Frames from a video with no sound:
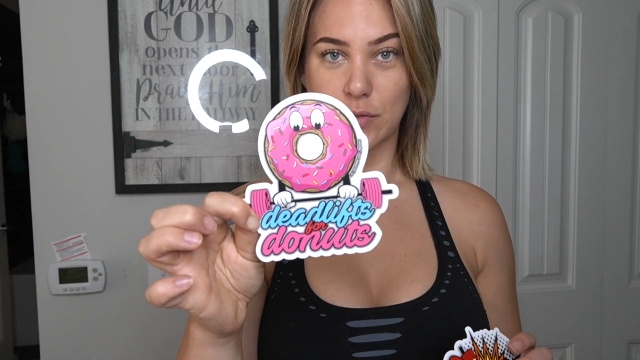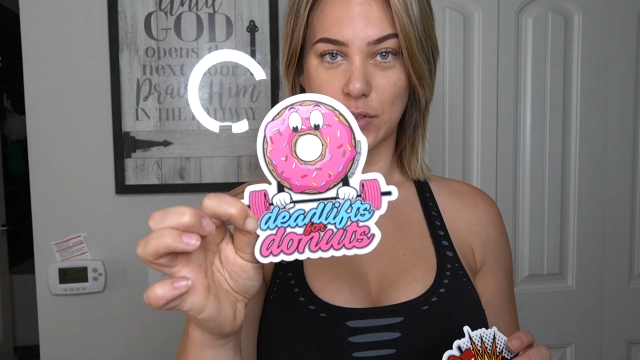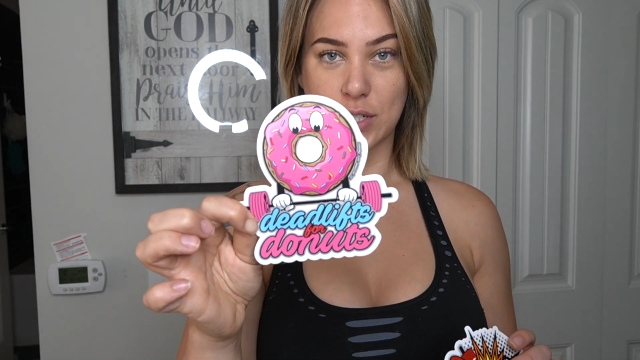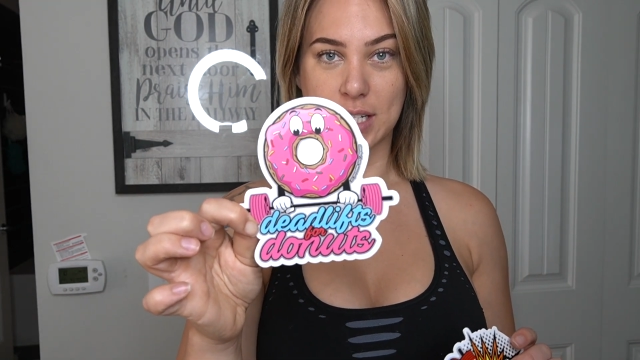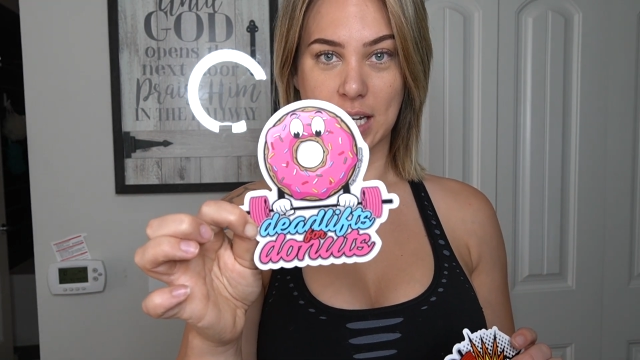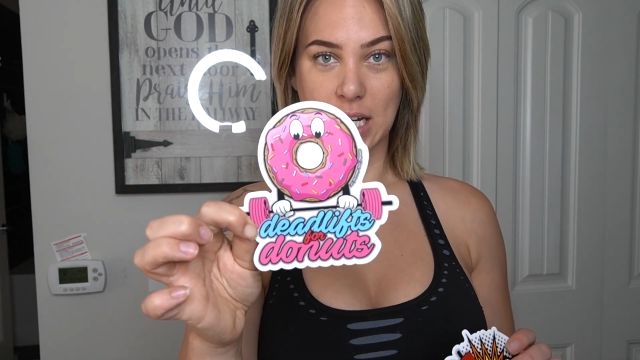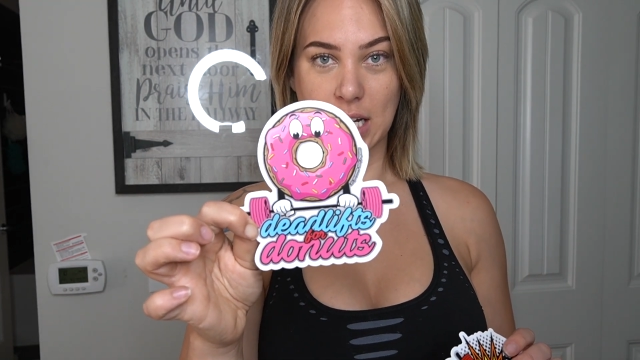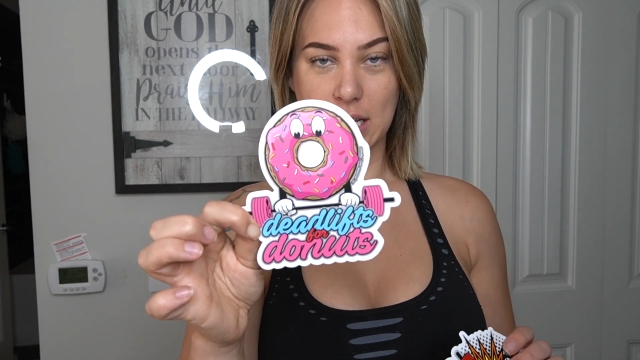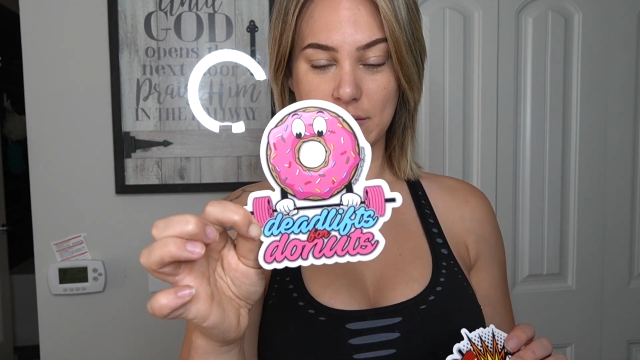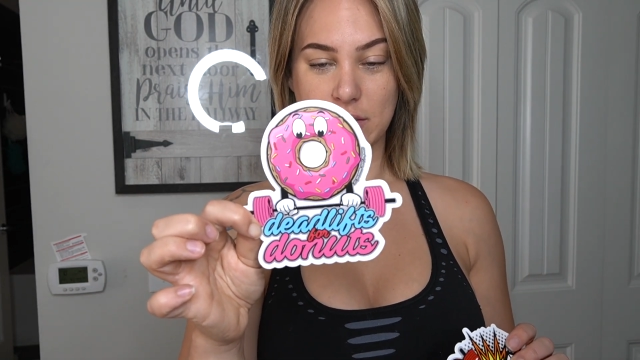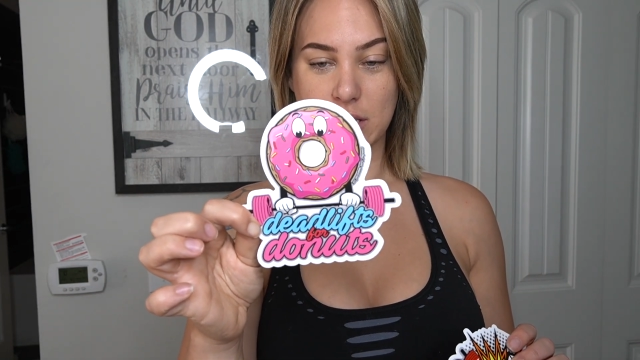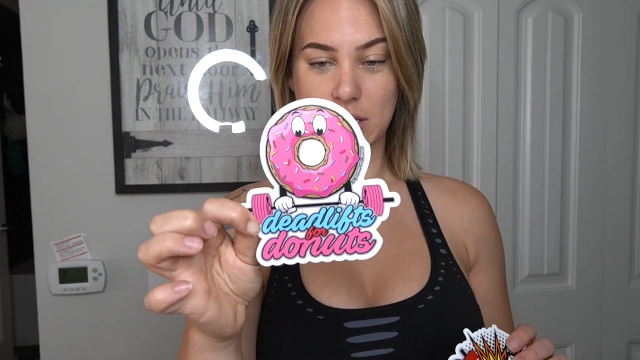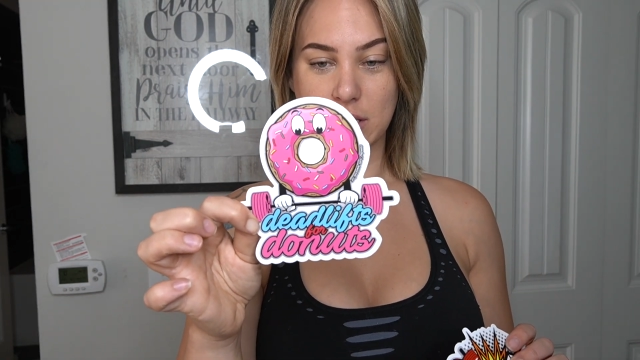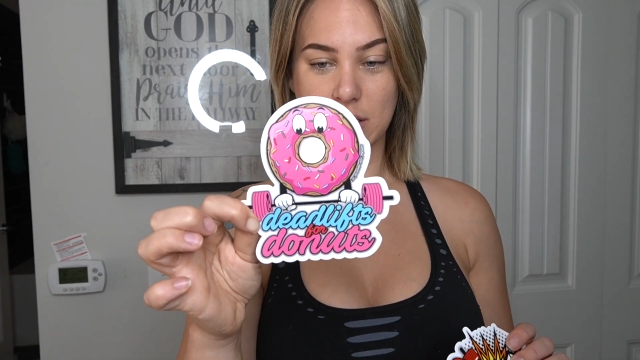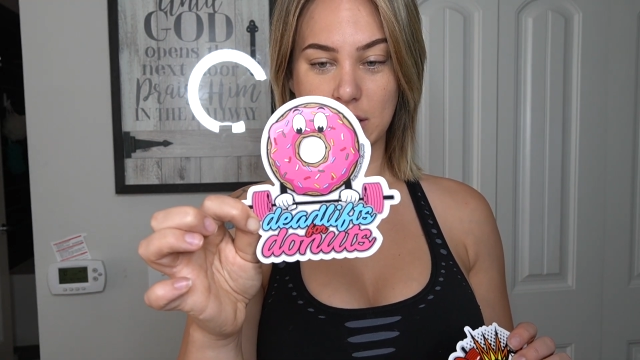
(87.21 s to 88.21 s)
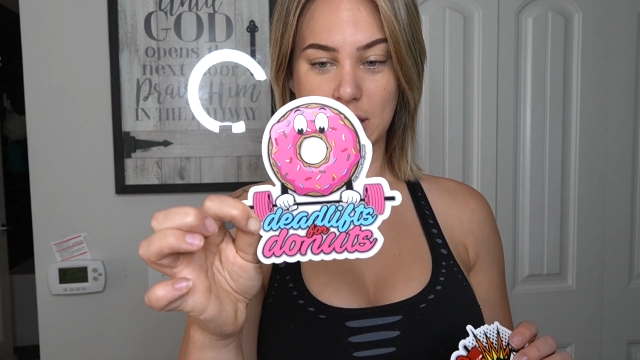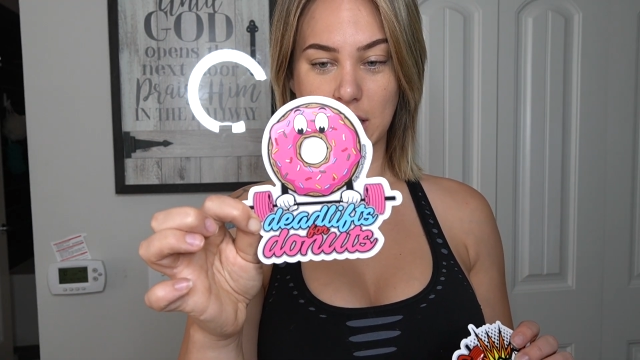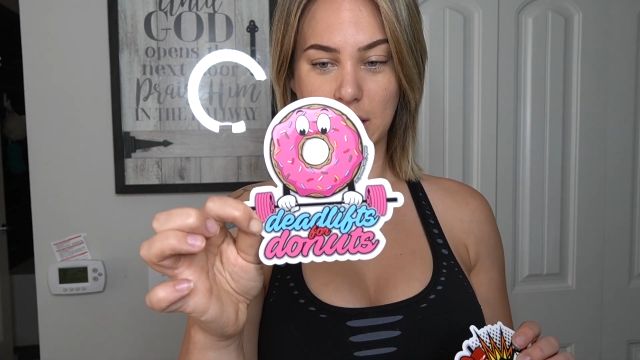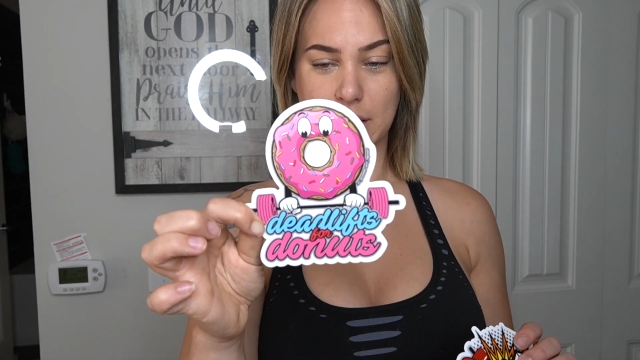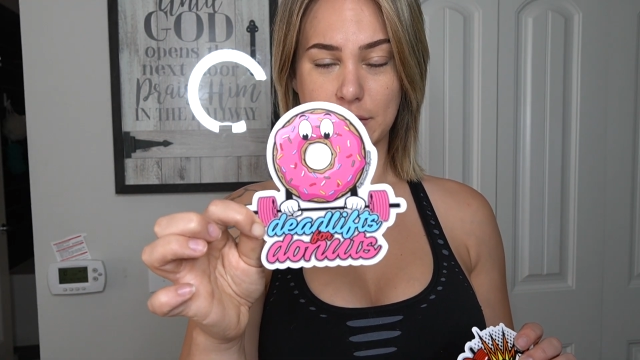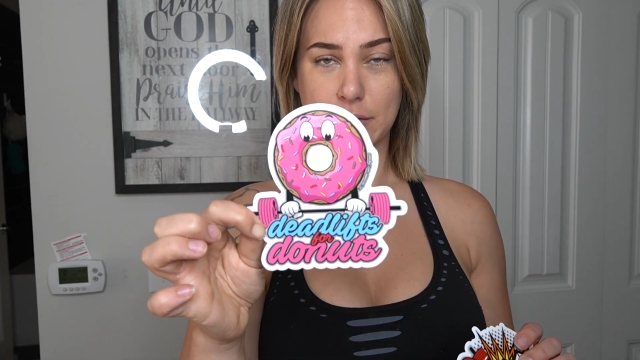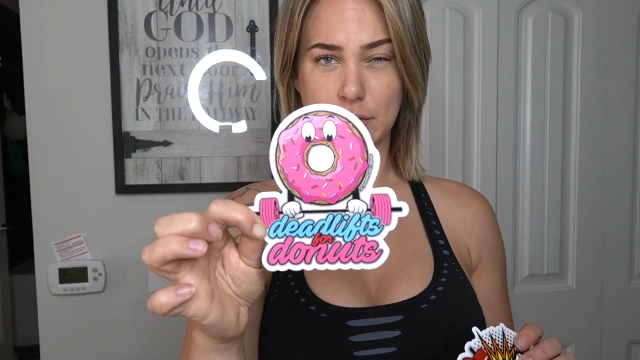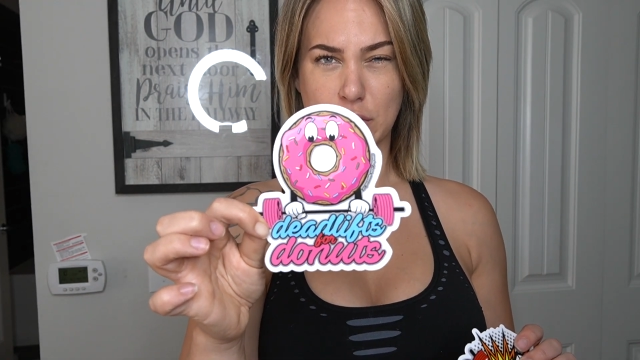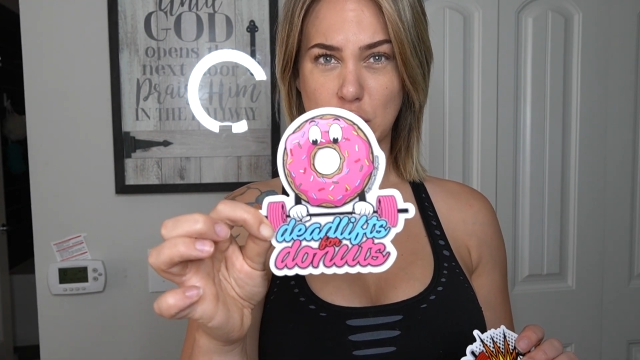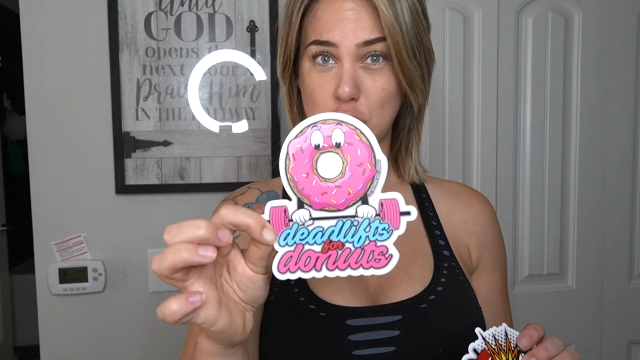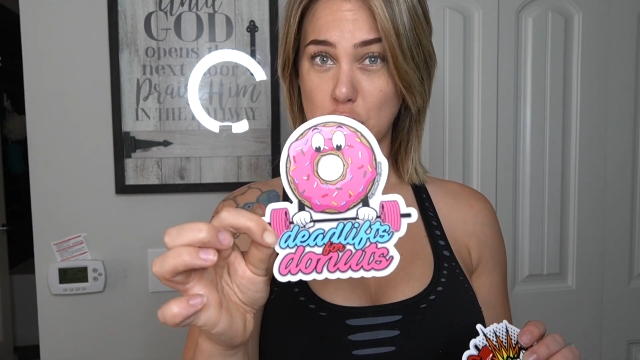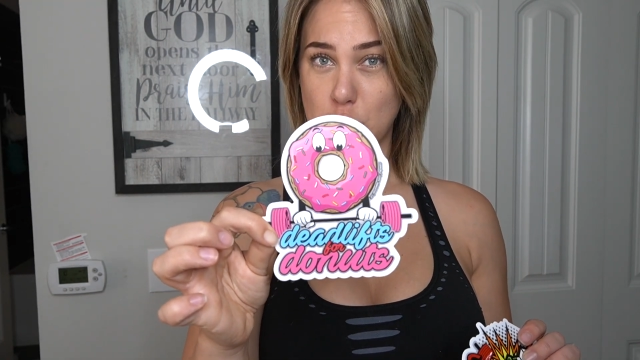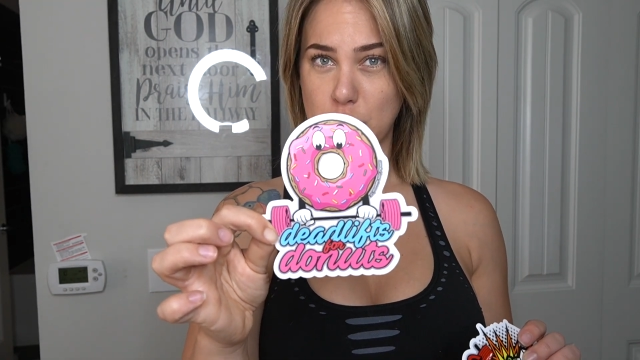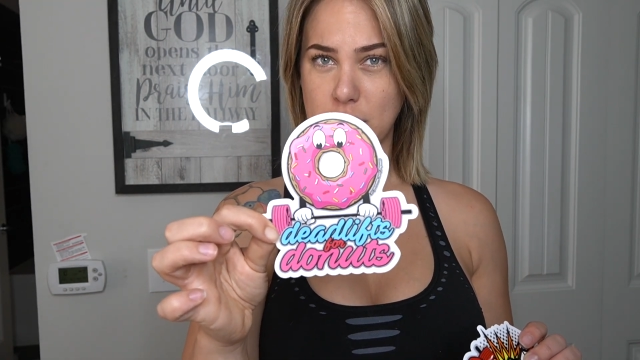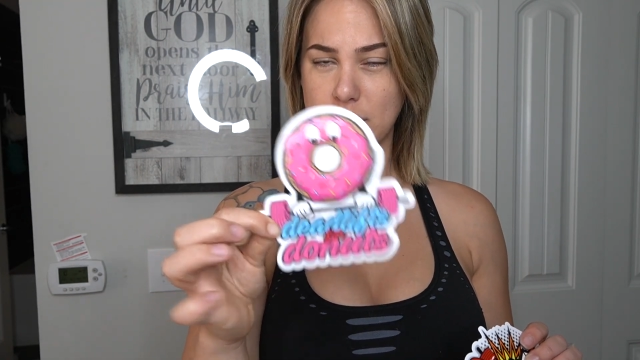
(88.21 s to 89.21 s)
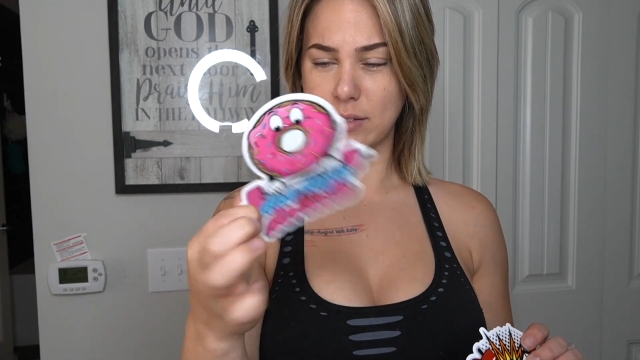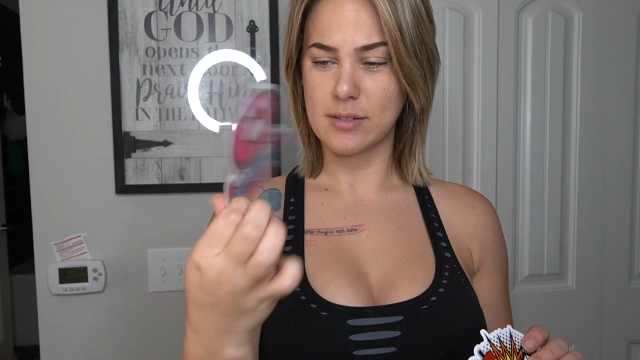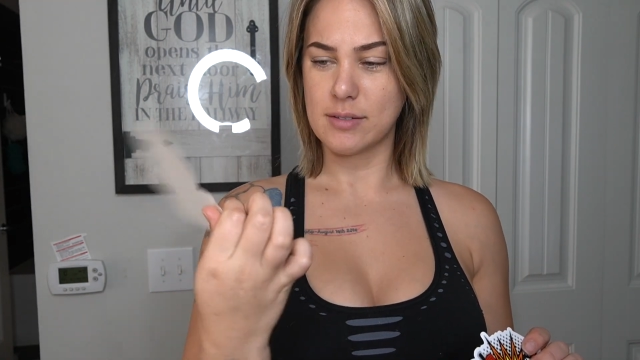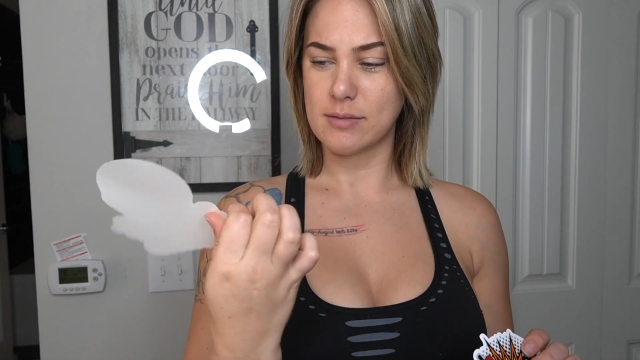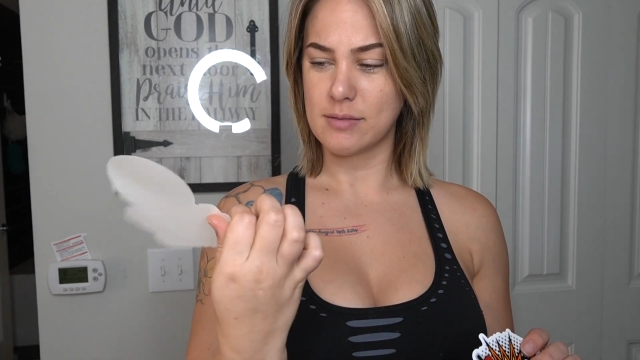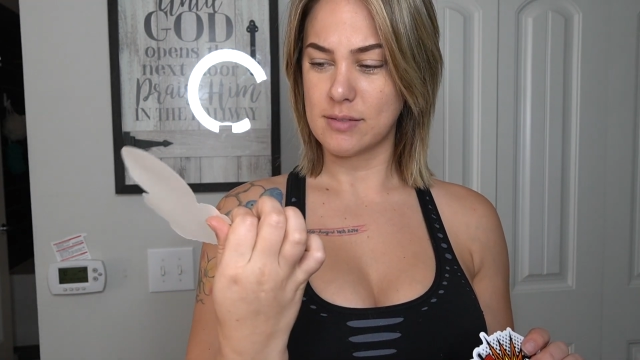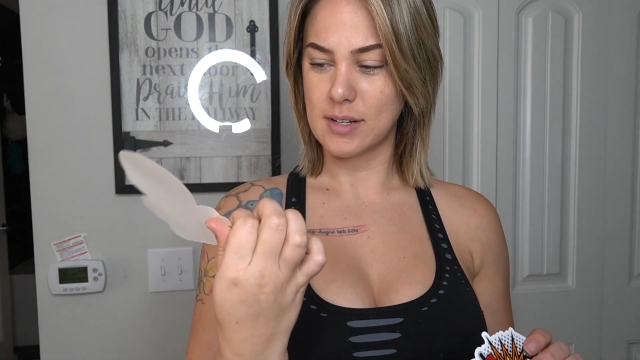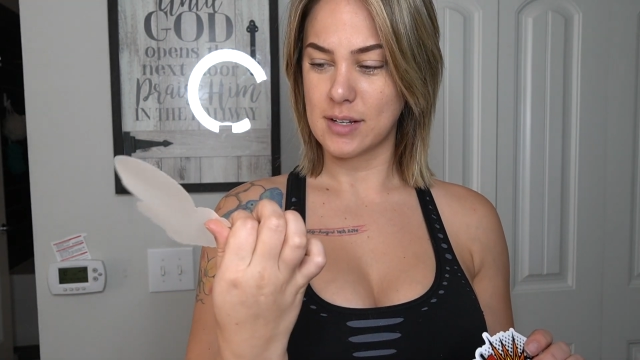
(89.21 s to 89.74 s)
for deadlifts. Deadlifts for donuts.